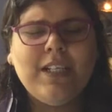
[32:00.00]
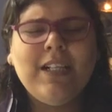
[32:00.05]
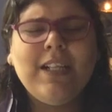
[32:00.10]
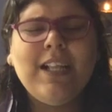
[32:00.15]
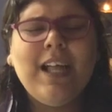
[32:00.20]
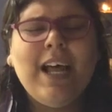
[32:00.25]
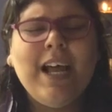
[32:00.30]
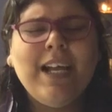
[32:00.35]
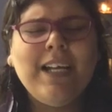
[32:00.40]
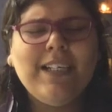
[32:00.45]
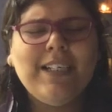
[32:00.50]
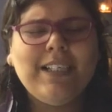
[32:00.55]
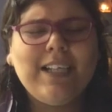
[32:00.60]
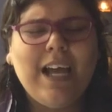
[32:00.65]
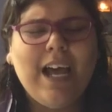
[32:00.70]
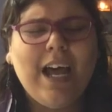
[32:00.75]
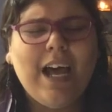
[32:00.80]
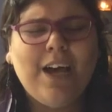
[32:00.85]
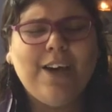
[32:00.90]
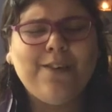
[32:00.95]
lying
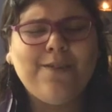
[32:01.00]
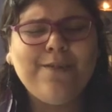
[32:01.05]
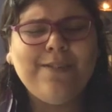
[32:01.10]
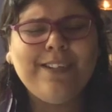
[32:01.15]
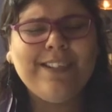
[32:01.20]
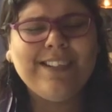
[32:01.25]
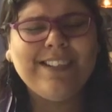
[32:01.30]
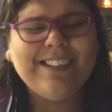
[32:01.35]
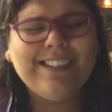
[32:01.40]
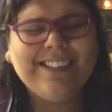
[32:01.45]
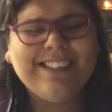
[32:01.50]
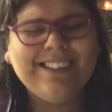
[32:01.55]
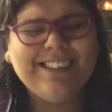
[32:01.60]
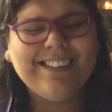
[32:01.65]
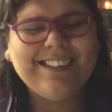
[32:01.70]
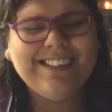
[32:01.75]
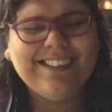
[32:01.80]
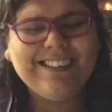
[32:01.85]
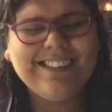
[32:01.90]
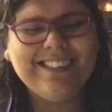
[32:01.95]
down
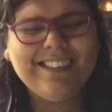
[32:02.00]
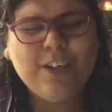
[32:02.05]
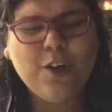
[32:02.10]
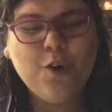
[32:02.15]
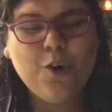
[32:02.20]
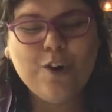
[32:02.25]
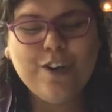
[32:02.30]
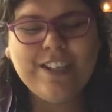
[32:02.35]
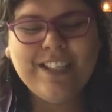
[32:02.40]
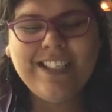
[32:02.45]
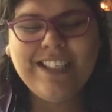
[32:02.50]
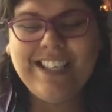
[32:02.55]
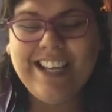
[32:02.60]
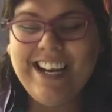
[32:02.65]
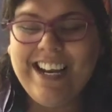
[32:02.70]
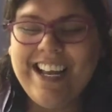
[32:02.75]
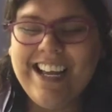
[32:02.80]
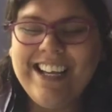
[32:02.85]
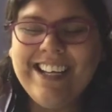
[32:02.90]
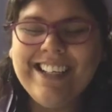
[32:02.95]
or
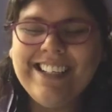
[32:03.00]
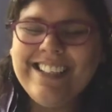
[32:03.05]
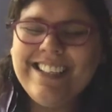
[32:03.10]
sitting